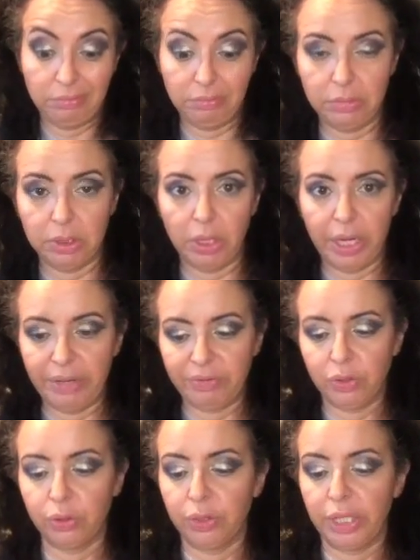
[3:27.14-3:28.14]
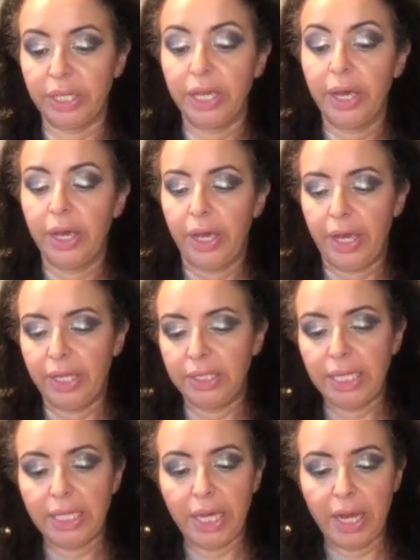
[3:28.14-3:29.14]
you know, I have to do that. And
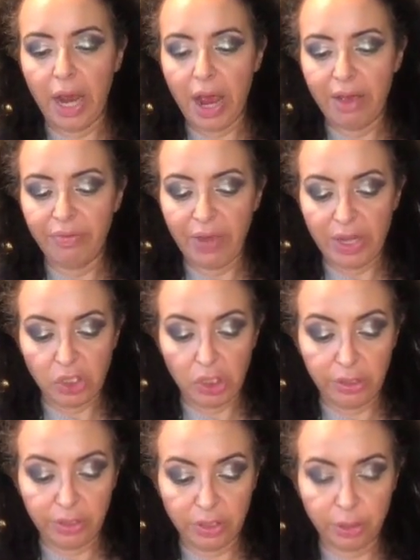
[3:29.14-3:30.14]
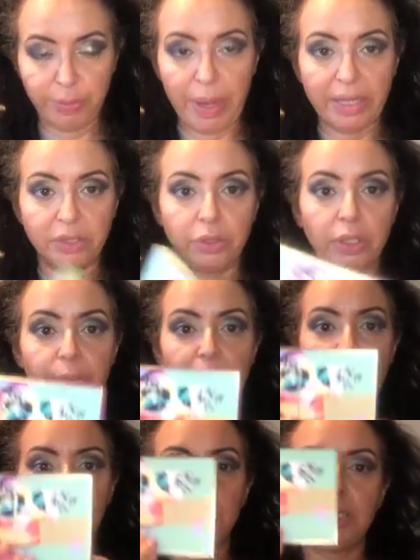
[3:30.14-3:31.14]
then I have actually the Spectral
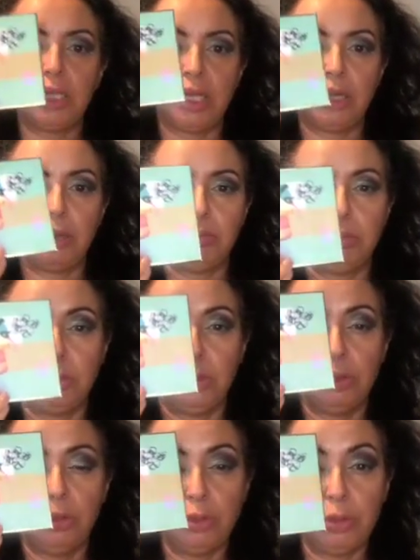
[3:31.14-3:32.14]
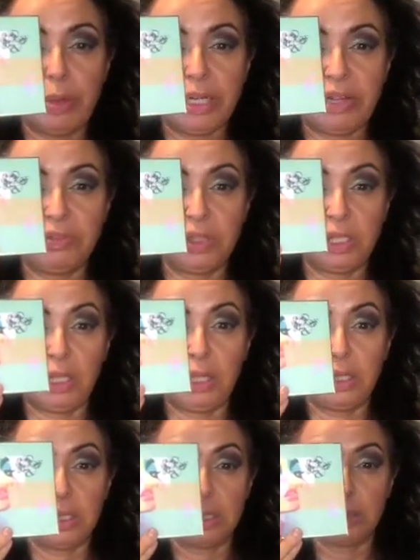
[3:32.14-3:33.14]
palette. You know, you might have seen
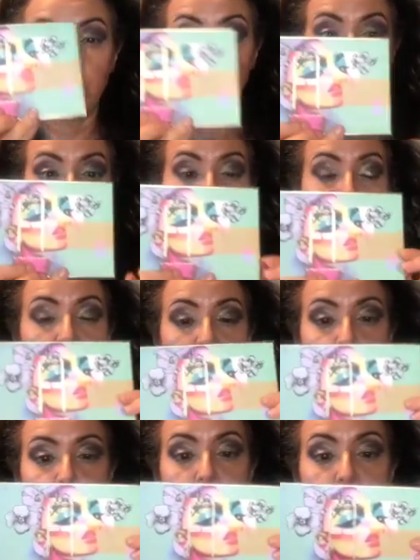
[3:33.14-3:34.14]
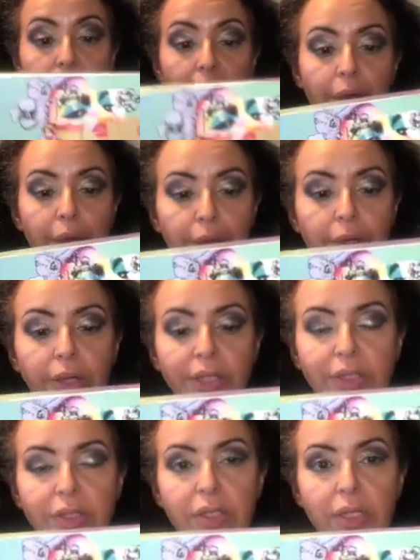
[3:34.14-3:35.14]
this wonderful artwork. You know,
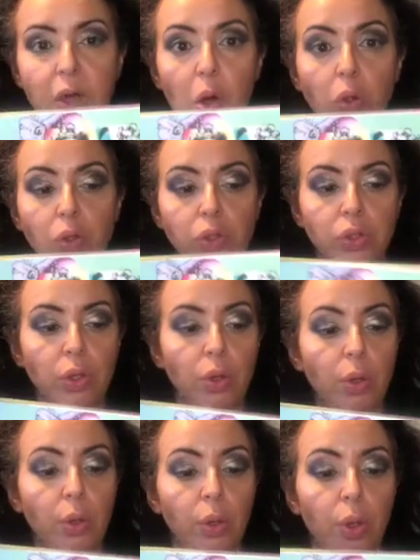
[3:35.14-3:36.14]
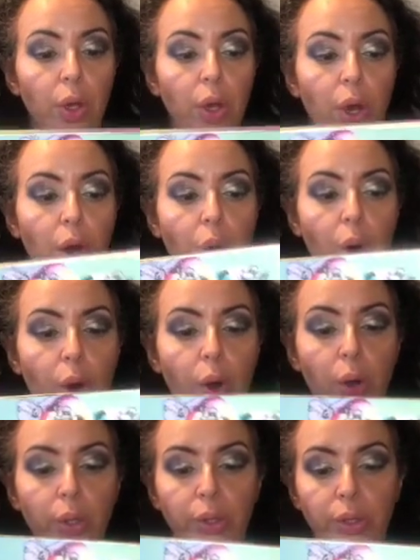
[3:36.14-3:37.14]
it's also
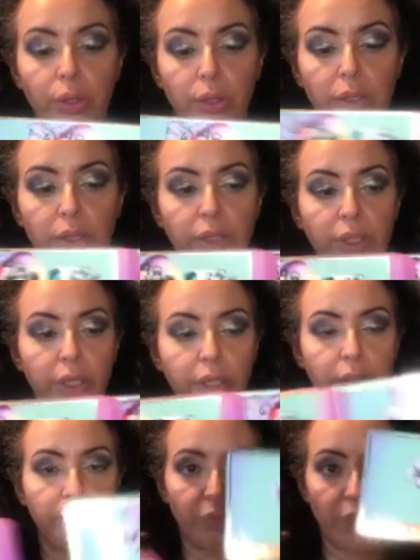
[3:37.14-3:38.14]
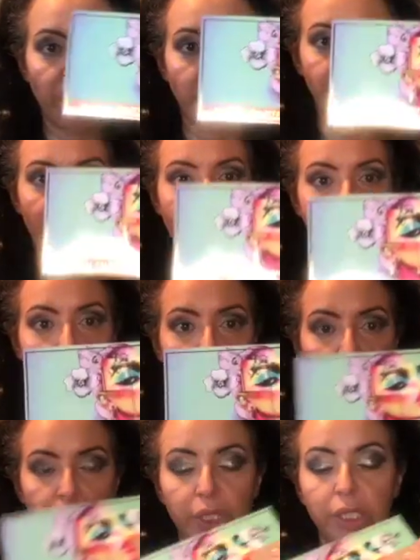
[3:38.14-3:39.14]
on the inner
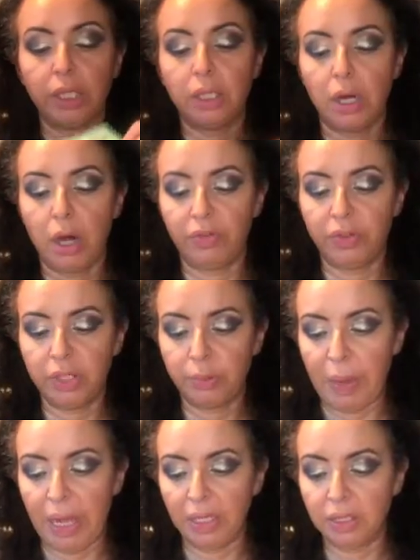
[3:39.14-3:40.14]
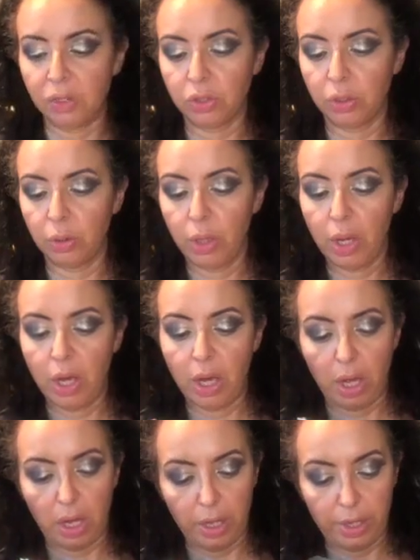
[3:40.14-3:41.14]
packaging of this palette. So,
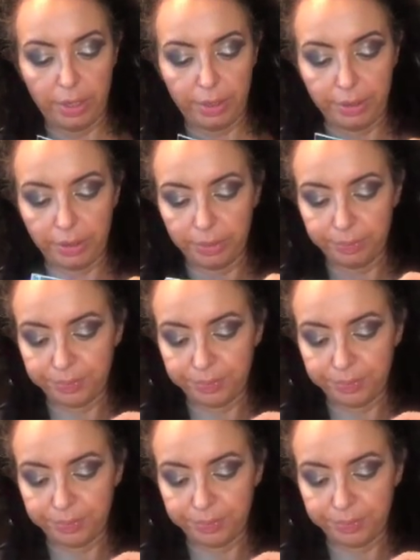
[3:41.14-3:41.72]
and